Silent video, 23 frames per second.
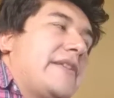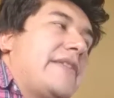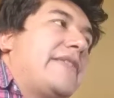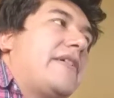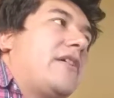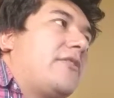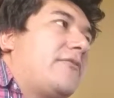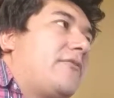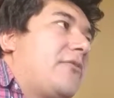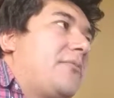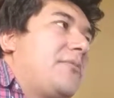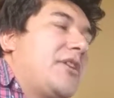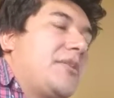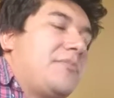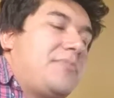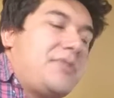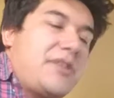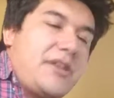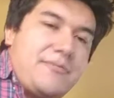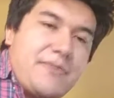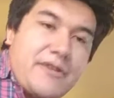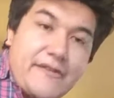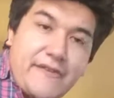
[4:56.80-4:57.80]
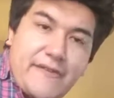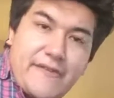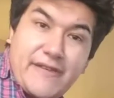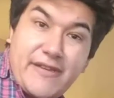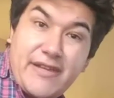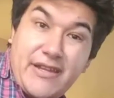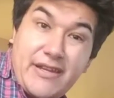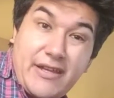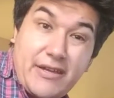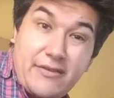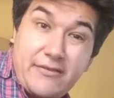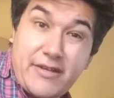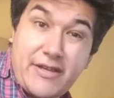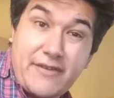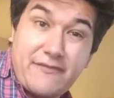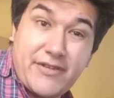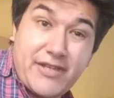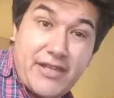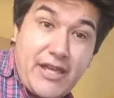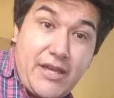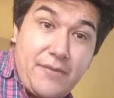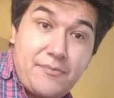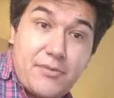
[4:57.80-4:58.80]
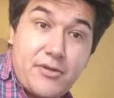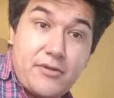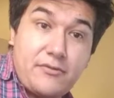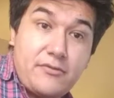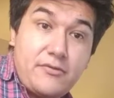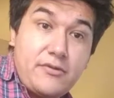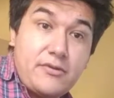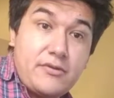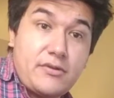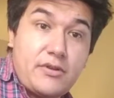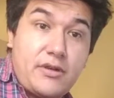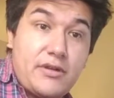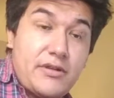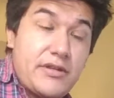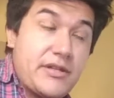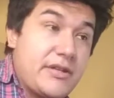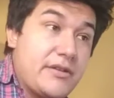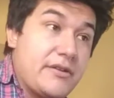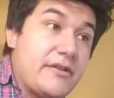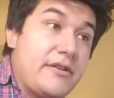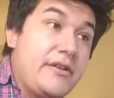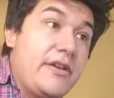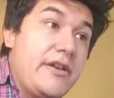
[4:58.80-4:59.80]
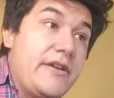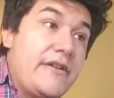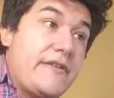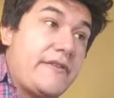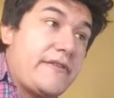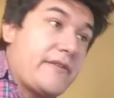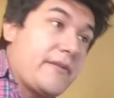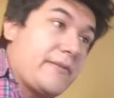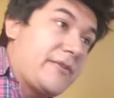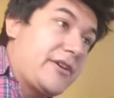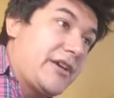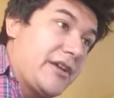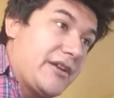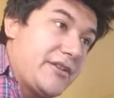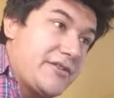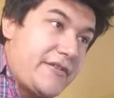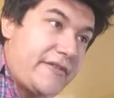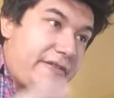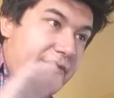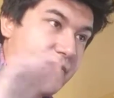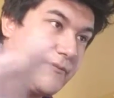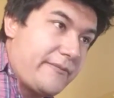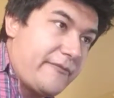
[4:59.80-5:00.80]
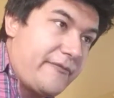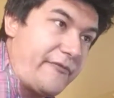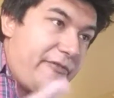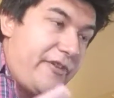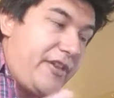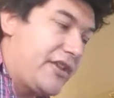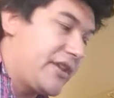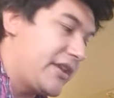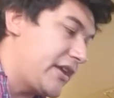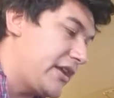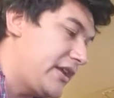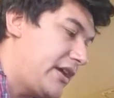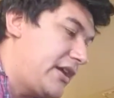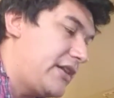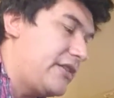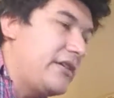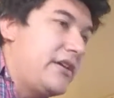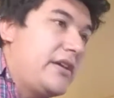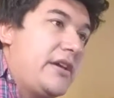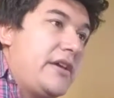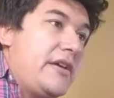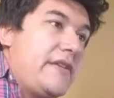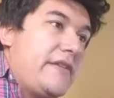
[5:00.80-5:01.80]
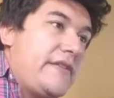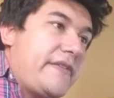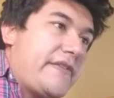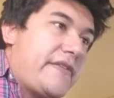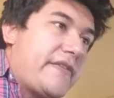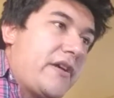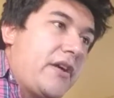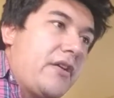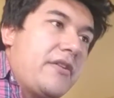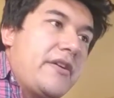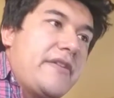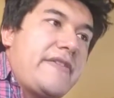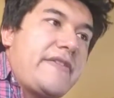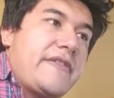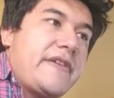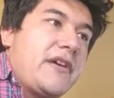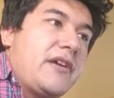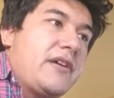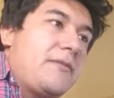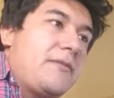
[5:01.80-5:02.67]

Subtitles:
hard for me to play because again I don't have a capo on here, so I'm kind of just feeling it out. So it's